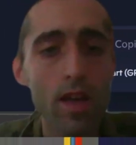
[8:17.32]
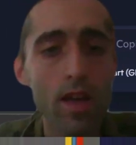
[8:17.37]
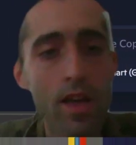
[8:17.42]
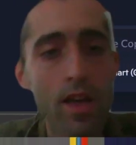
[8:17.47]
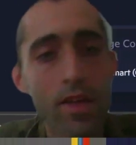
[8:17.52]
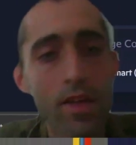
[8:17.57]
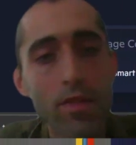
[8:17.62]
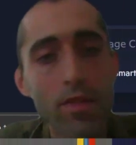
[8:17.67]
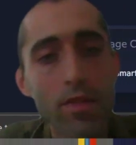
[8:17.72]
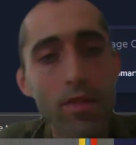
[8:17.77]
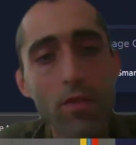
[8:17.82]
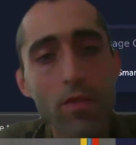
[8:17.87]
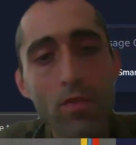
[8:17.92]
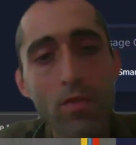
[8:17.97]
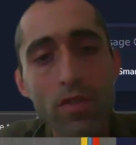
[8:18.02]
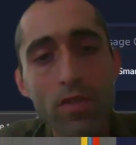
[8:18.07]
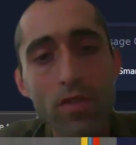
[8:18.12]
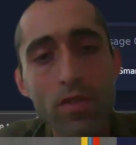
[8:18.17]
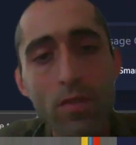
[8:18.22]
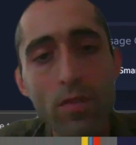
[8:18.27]
And you
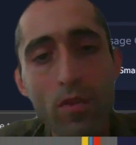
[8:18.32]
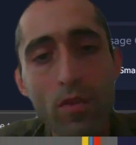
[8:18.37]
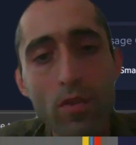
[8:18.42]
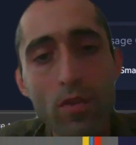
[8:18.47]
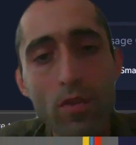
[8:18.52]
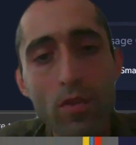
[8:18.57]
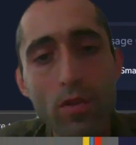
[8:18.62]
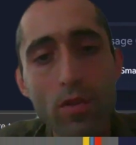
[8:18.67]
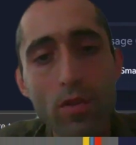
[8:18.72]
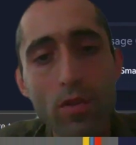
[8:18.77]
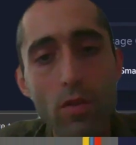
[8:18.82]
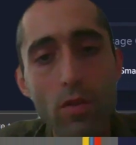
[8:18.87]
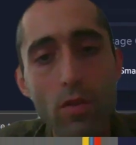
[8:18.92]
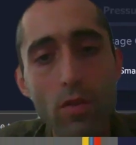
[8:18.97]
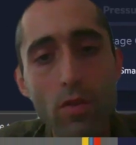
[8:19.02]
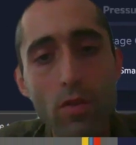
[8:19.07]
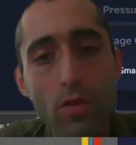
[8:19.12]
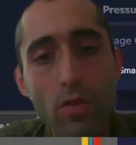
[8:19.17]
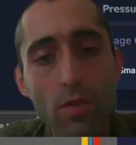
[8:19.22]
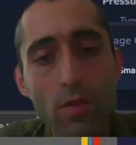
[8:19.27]
will see the
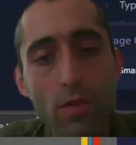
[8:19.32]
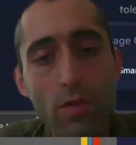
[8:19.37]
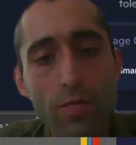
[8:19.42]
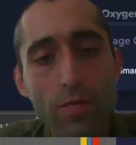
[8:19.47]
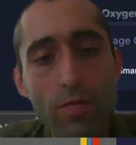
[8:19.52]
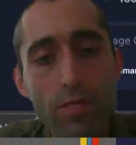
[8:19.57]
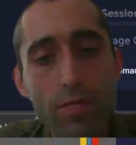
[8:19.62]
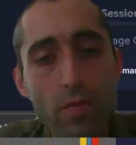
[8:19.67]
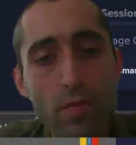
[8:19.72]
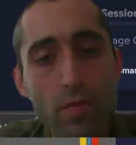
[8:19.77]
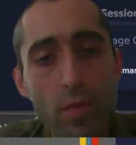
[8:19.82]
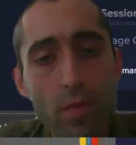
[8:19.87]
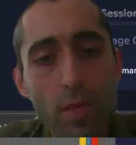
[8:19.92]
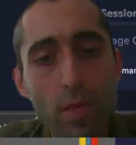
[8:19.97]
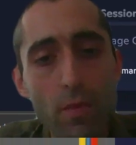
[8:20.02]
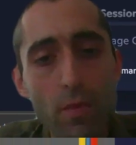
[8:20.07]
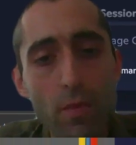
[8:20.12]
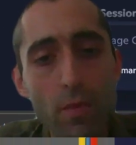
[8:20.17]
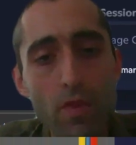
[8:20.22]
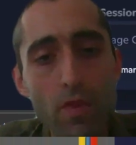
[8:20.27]
protocols.
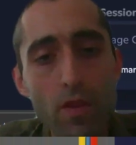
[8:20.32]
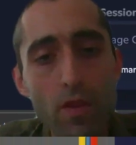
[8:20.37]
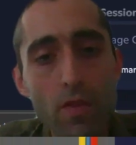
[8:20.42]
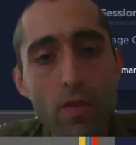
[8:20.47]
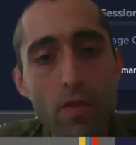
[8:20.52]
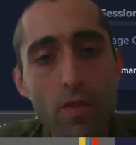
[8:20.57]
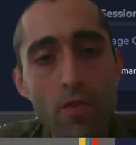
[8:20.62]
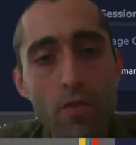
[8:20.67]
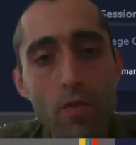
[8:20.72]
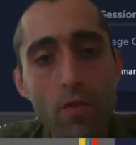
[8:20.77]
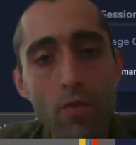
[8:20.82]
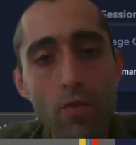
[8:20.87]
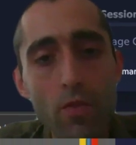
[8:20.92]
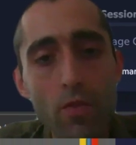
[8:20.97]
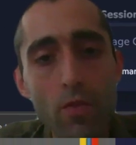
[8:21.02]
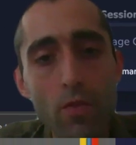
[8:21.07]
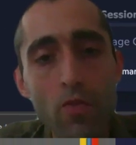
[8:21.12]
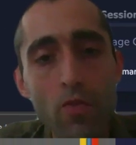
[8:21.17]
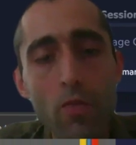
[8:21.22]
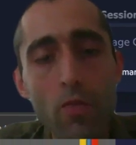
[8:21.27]
You see 2
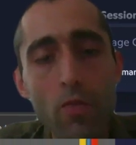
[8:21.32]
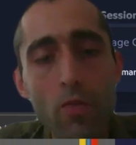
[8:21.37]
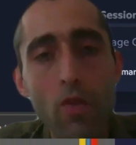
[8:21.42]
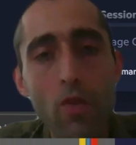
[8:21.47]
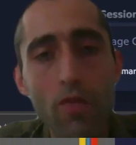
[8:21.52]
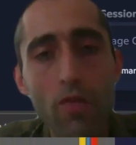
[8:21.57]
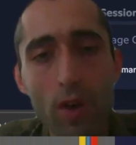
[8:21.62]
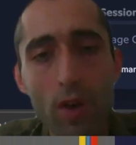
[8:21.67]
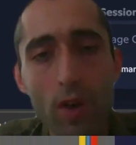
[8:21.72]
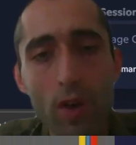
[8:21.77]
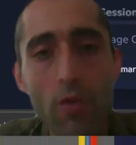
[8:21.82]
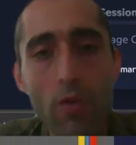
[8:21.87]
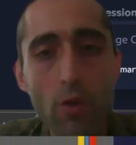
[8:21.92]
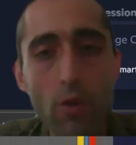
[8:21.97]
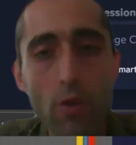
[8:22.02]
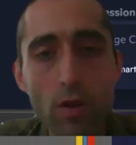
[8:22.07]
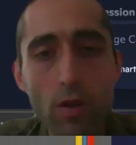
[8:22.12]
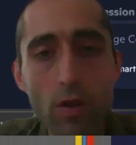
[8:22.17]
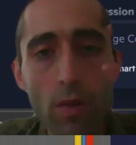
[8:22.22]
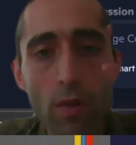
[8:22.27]
to 2.5. We
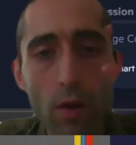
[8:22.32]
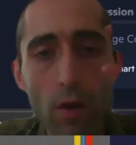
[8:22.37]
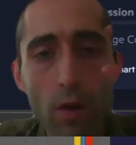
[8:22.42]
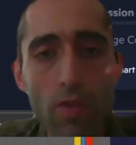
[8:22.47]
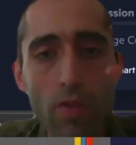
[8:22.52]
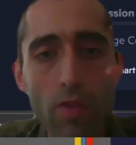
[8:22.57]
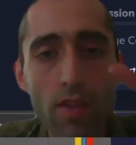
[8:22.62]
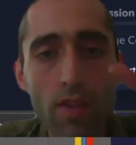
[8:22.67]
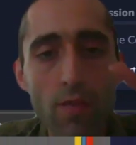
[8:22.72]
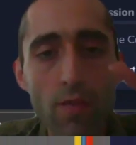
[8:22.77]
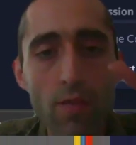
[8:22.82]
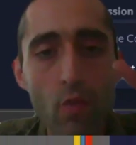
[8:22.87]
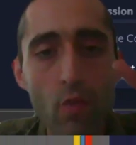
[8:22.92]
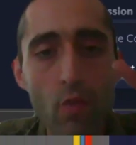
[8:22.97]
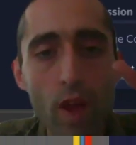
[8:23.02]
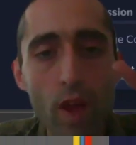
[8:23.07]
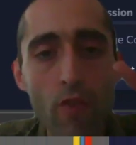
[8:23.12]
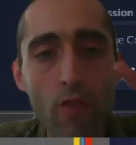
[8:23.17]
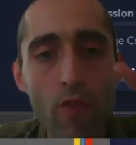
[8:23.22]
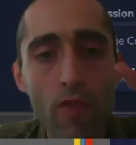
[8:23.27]
talked about this
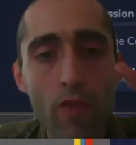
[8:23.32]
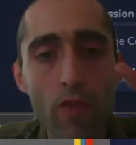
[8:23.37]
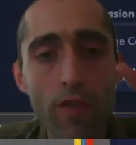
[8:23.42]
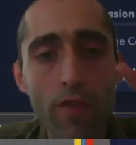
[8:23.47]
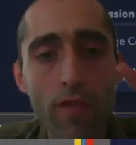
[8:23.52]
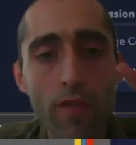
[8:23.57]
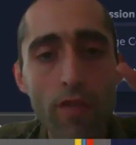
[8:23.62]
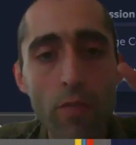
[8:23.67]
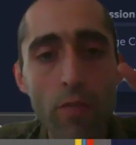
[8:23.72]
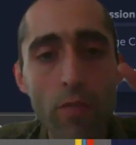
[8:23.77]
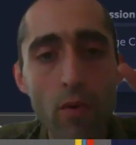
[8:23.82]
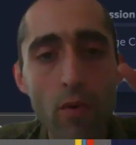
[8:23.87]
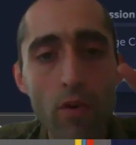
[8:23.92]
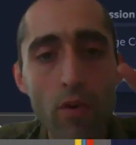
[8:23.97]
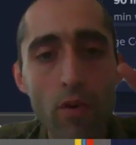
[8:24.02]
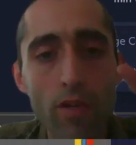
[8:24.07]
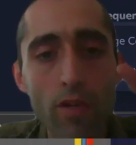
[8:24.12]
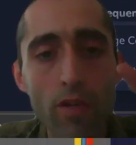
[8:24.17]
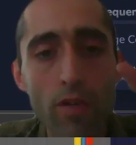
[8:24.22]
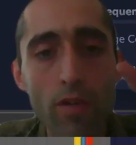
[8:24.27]
range that is
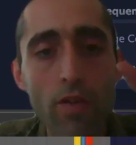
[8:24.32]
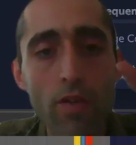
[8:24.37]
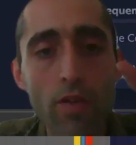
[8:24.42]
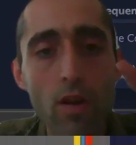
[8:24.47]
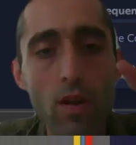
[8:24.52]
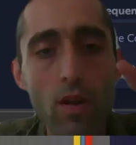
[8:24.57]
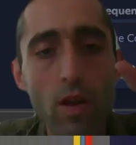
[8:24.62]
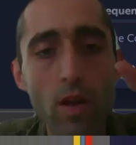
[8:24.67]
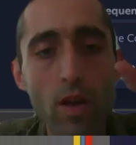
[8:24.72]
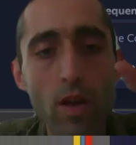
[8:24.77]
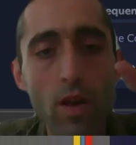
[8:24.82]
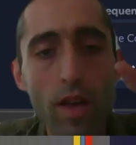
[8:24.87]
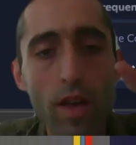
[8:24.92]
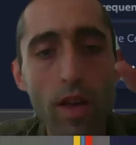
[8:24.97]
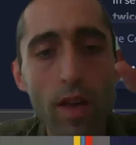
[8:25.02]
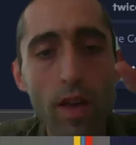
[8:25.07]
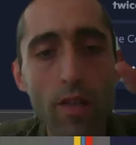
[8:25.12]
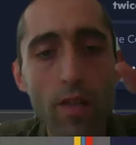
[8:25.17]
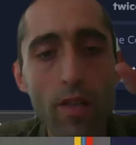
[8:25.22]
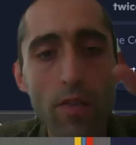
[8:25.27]
important,
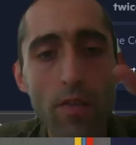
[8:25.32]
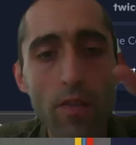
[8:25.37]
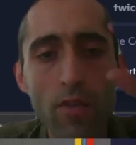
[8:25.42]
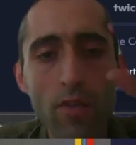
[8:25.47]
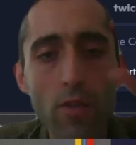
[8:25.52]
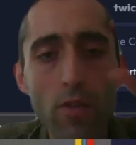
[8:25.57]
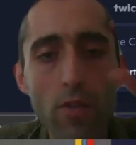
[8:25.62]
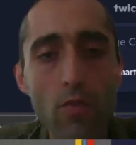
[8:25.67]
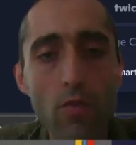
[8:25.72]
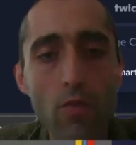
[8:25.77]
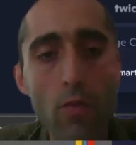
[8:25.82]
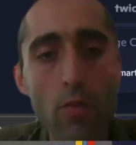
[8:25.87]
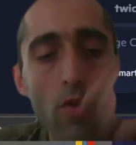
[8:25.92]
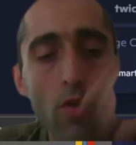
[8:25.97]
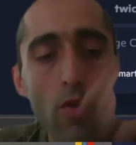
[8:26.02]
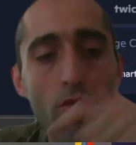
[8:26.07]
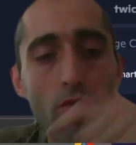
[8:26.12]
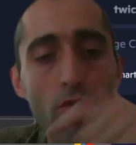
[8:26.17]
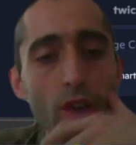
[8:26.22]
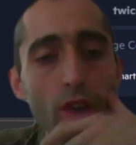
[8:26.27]
and especially
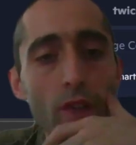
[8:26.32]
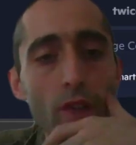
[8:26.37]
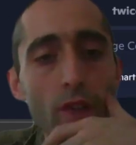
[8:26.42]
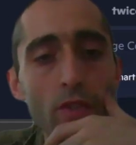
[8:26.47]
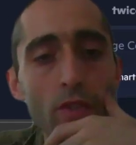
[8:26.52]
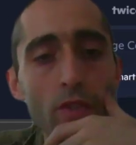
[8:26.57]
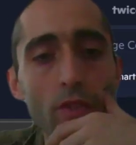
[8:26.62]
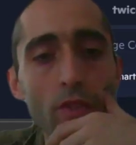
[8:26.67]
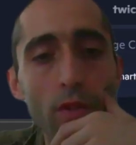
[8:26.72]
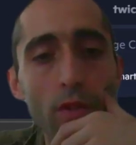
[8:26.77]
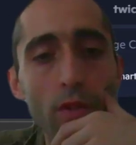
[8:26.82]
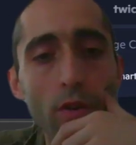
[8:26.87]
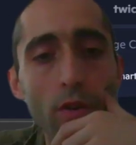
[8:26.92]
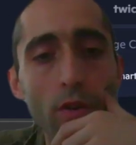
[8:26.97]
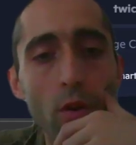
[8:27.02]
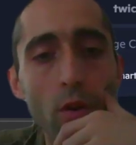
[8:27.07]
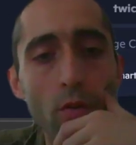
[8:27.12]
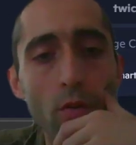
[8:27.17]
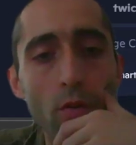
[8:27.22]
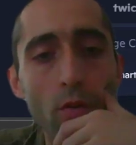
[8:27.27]
2.5 is very
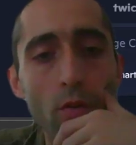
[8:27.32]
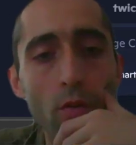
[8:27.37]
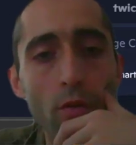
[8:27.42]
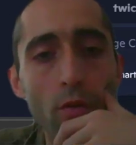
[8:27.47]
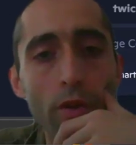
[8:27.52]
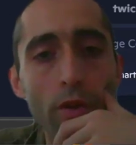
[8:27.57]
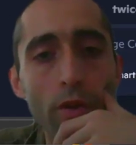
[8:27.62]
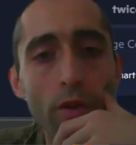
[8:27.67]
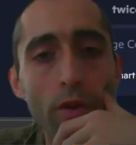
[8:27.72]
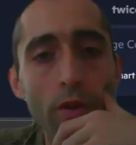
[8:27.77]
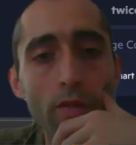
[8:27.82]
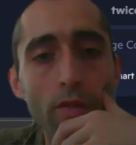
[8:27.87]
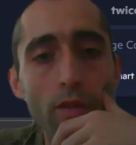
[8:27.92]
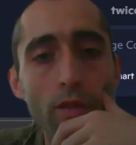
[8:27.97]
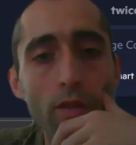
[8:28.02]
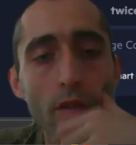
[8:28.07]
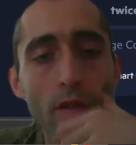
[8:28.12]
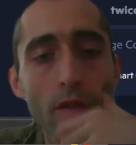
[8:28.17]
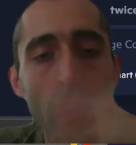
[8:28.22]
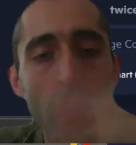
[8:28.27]
known for this.
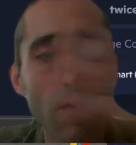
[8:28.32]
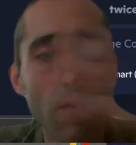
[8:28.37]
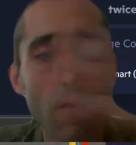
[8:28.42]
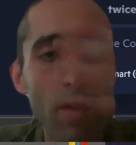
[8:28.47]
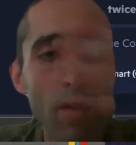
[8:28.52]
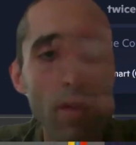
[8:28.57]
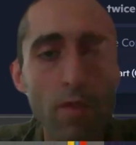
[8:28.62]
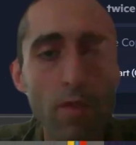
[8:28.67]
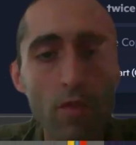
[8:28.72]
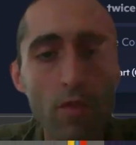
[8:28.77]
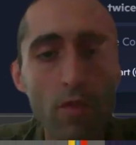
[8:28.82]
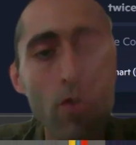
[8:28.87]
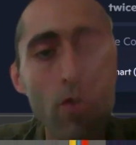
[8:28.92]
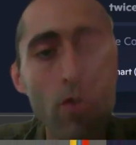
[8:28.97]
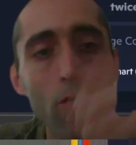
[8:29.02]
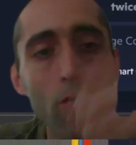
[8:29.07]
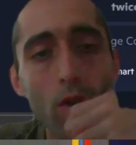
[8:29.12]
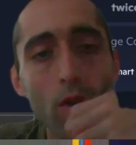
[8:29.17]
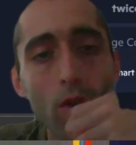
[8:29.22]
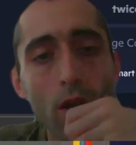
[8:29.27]
Sometimes
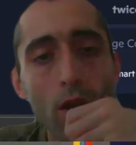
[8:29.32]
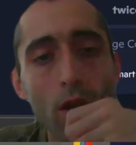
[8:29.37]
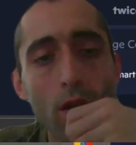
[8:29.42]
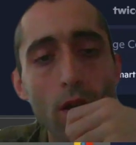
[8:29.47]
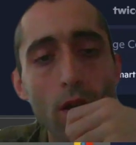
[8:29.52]
2.